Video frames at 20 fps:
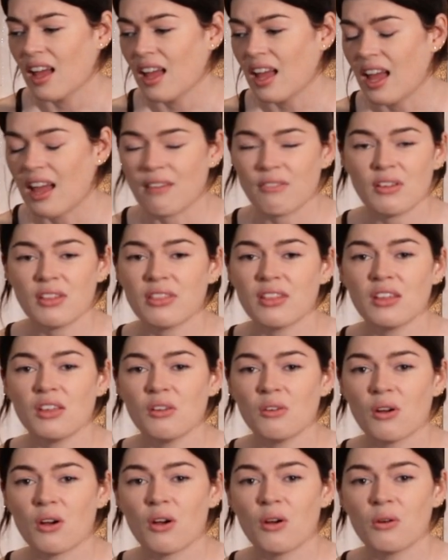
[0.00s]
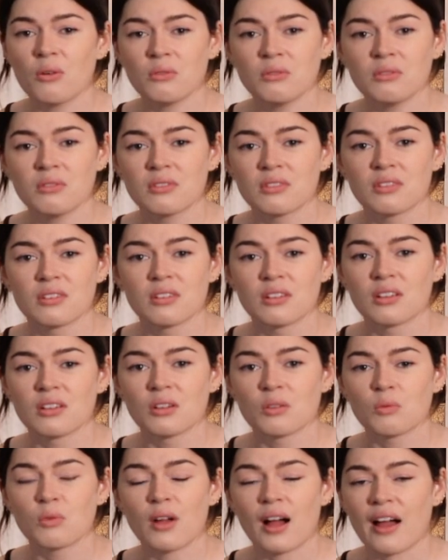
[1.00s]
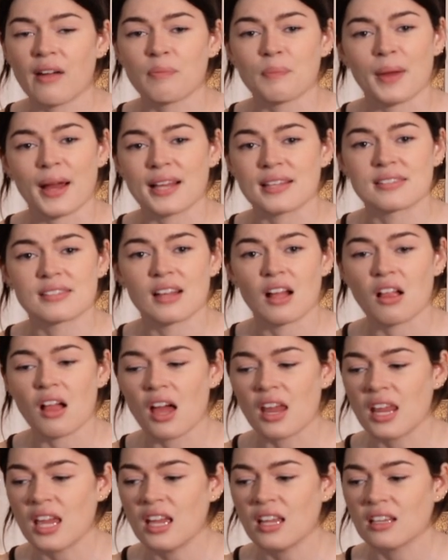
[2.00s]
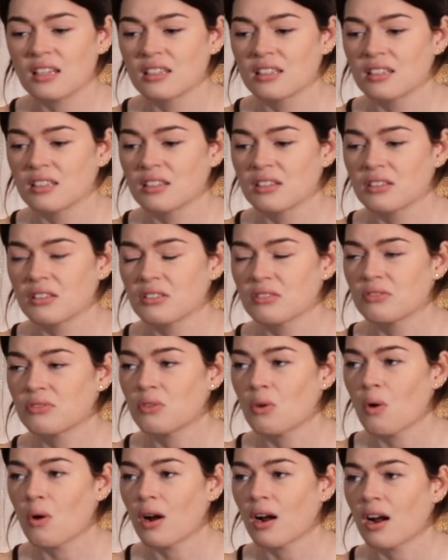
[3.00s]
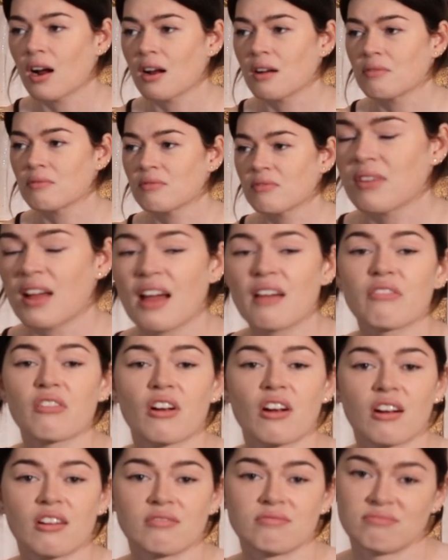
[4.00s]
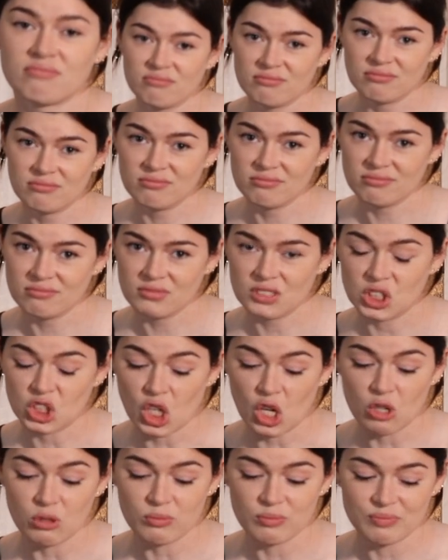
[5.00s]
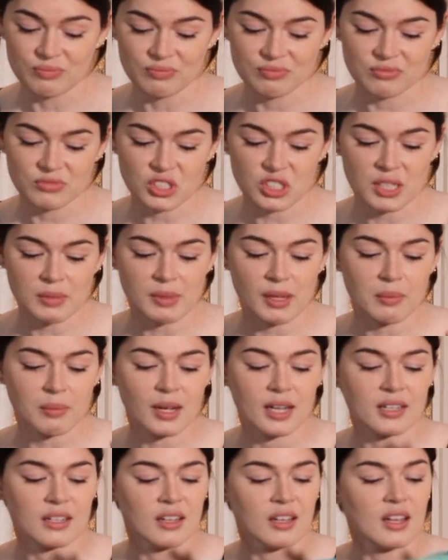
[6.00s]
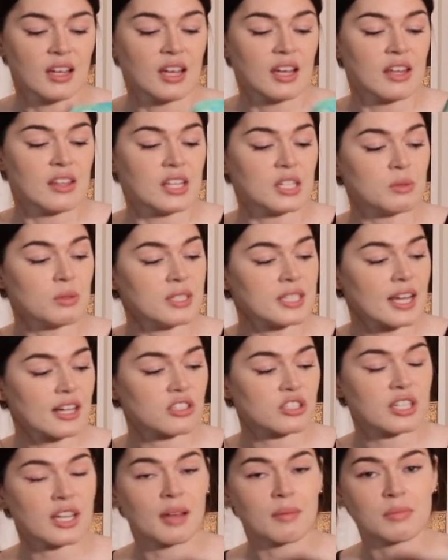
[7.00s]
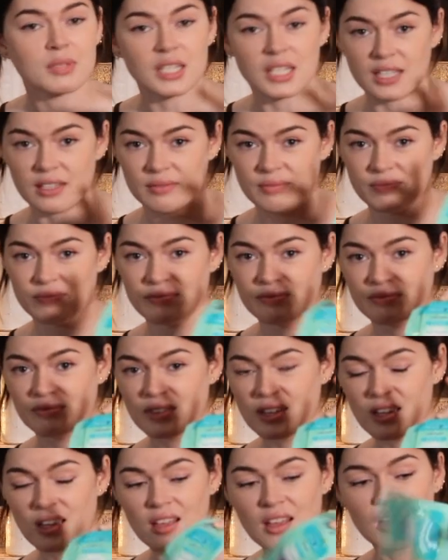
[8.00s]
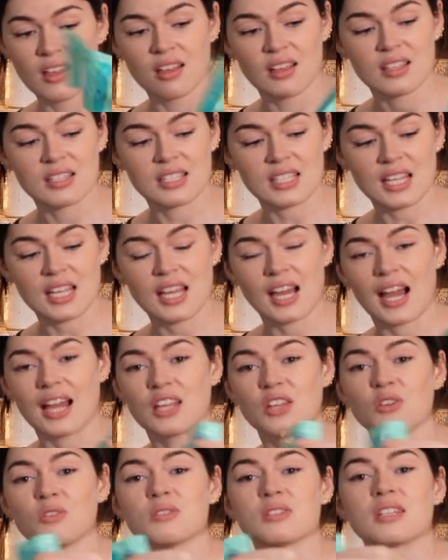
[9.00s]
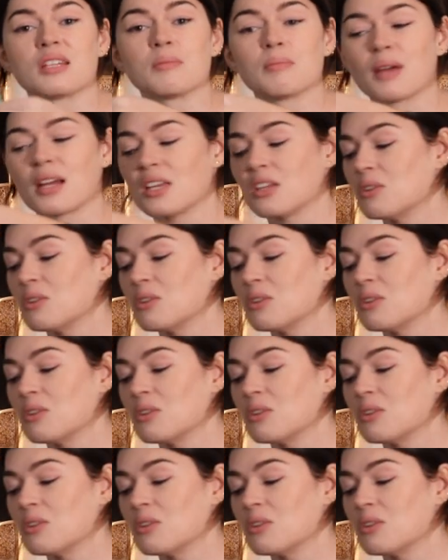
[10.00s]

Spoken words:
everything you own will have pastel on it forever. So just keep that in mind. This one's actually empty. See, I use them.